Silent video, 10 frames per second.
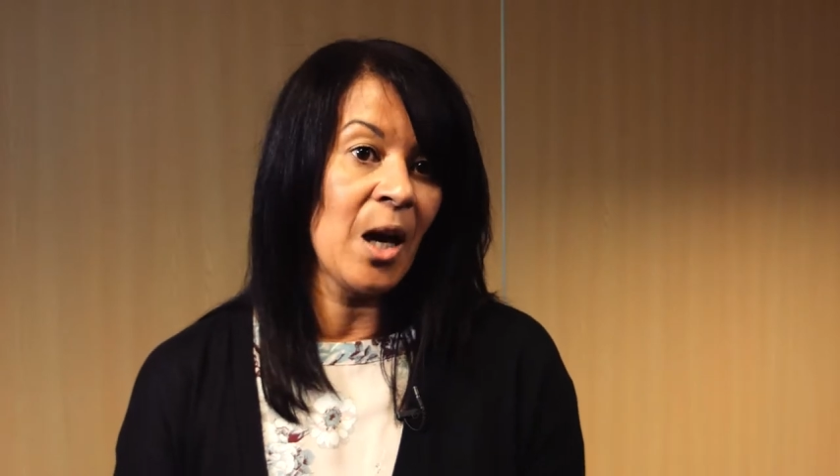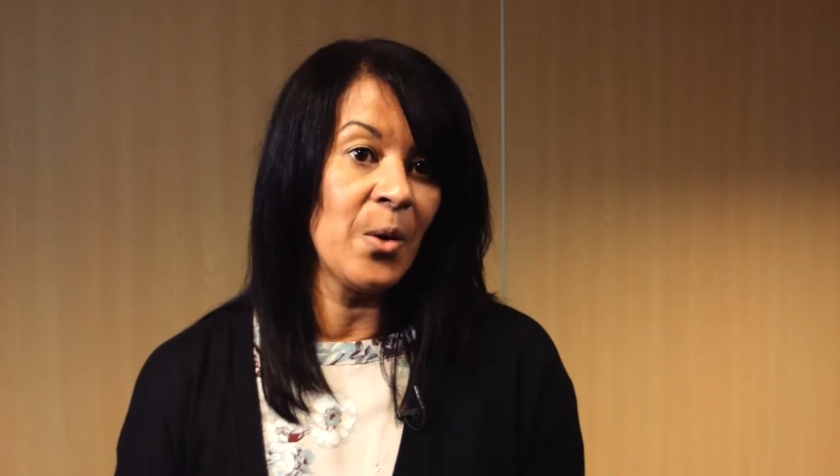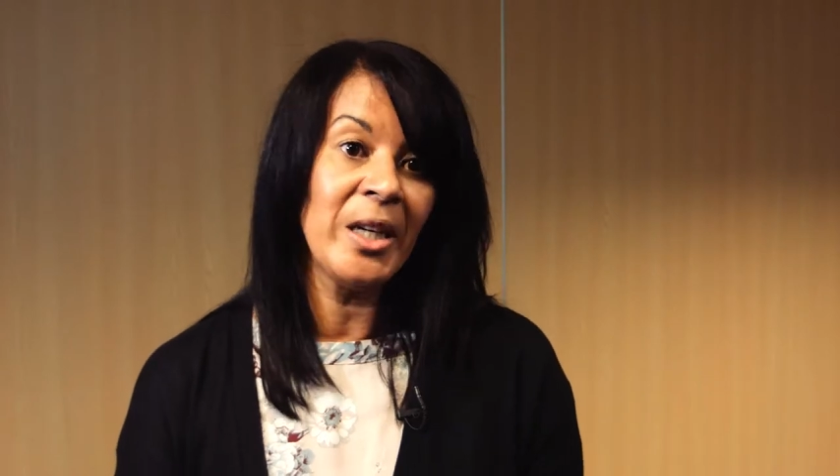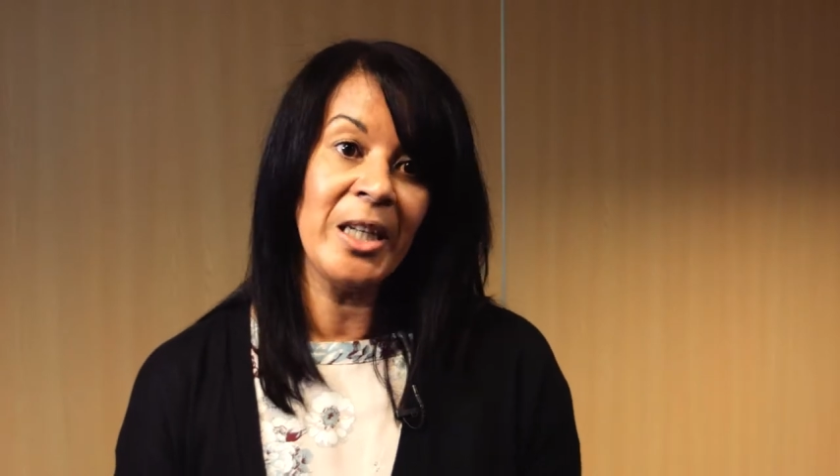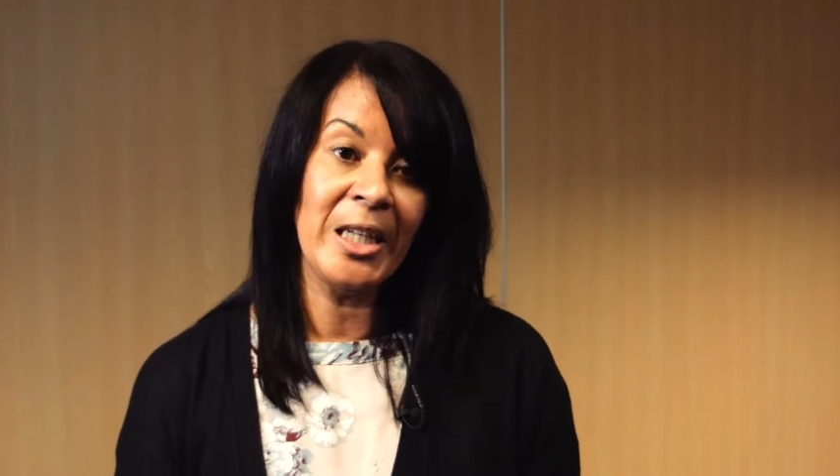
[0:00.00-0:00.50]

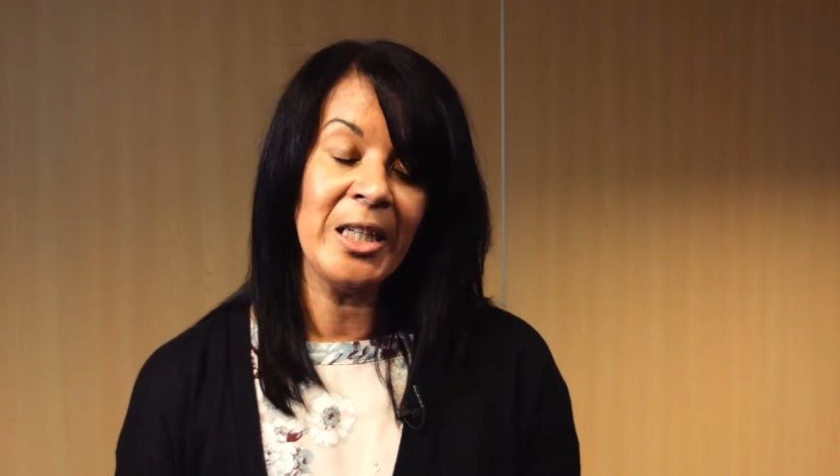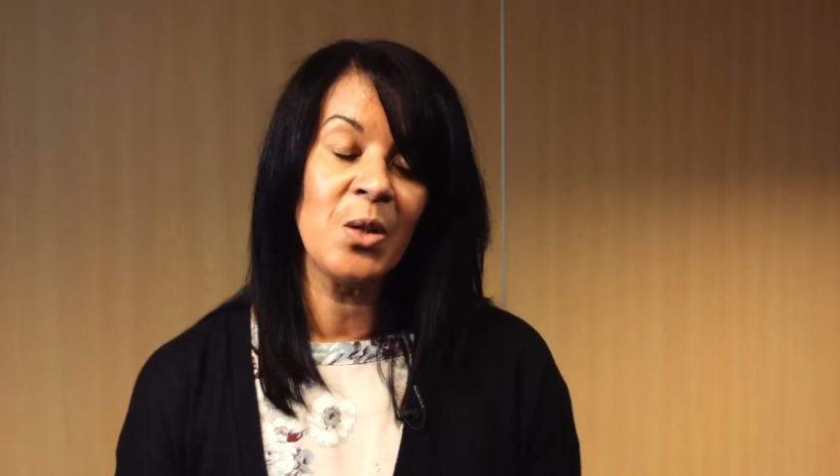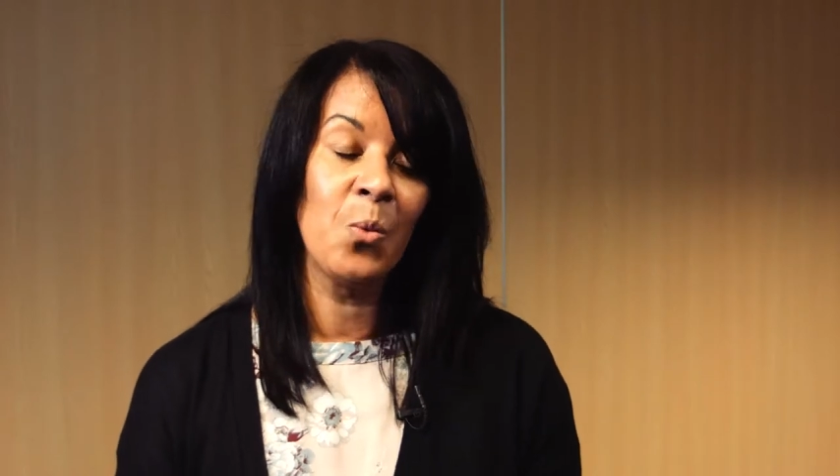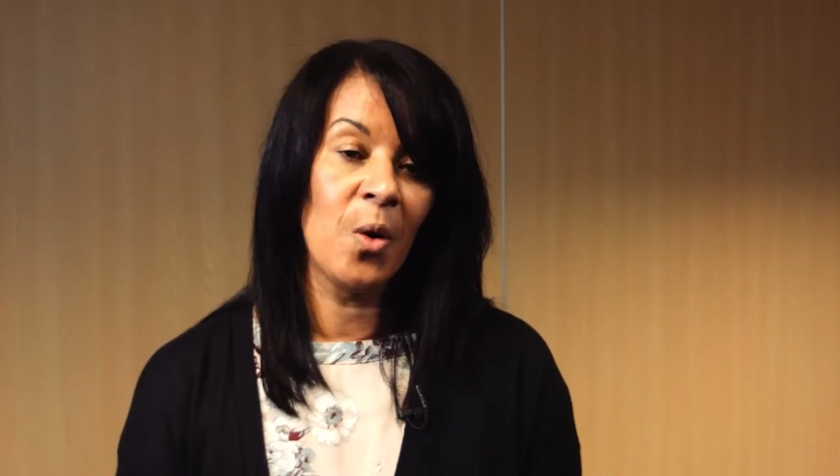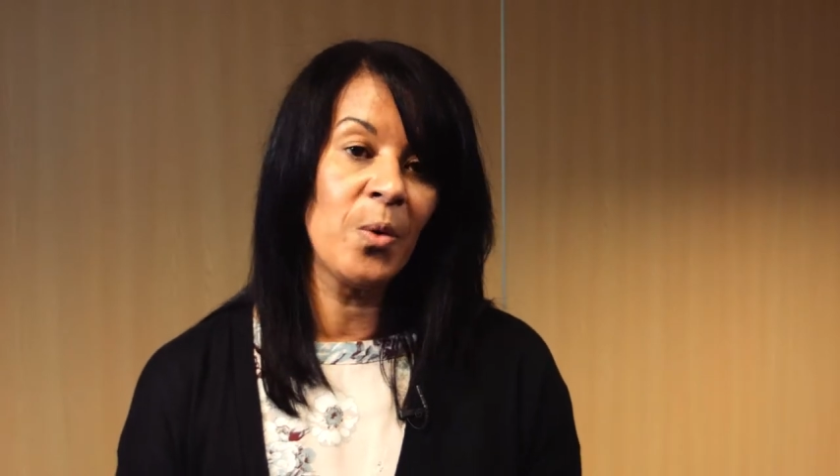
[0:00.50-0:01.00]
our needs
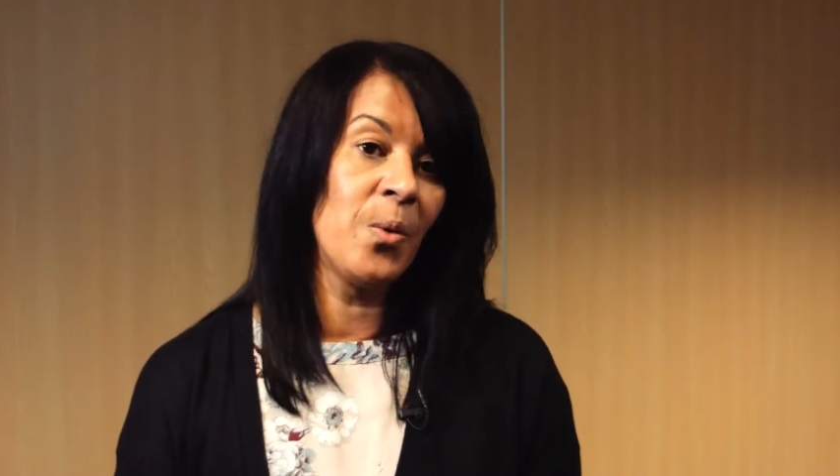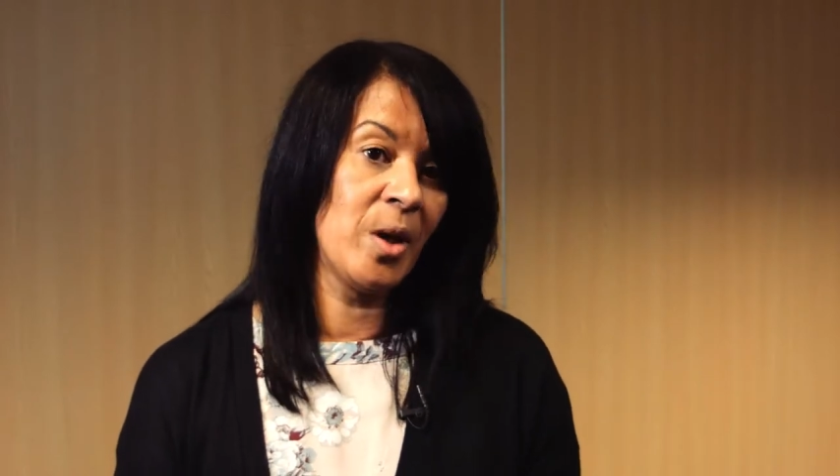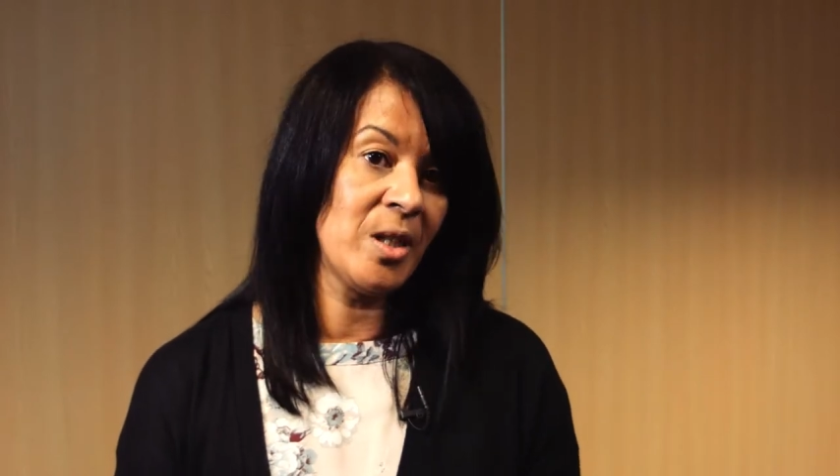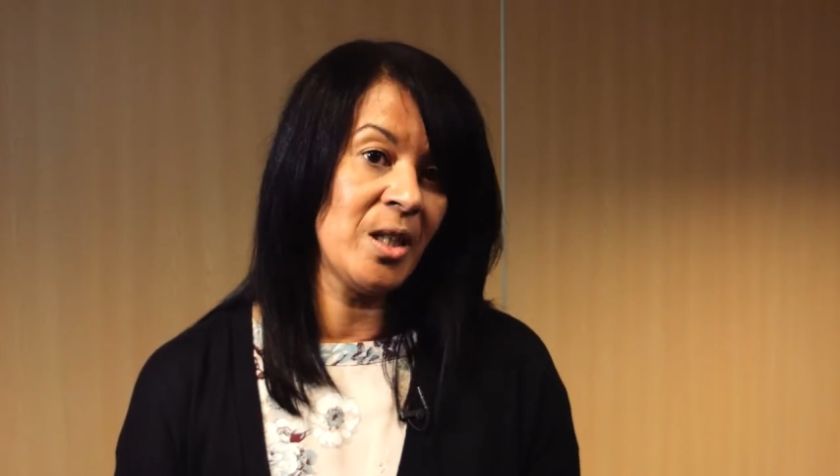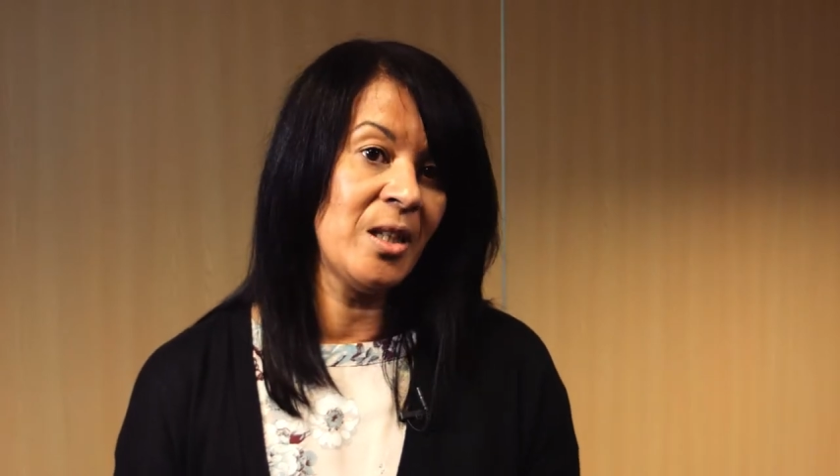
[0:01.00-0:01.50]
and what we
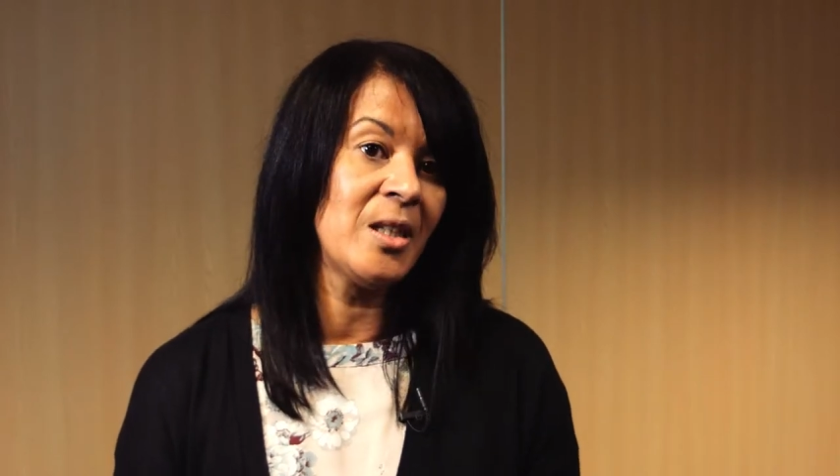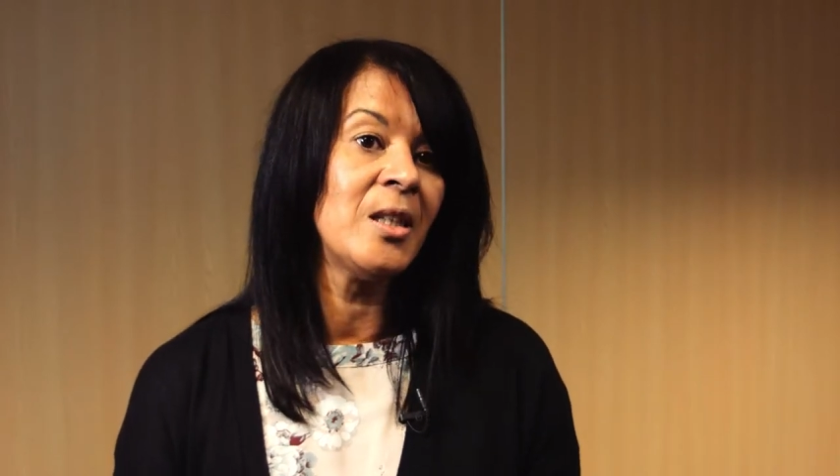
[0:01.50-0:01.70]
wanted,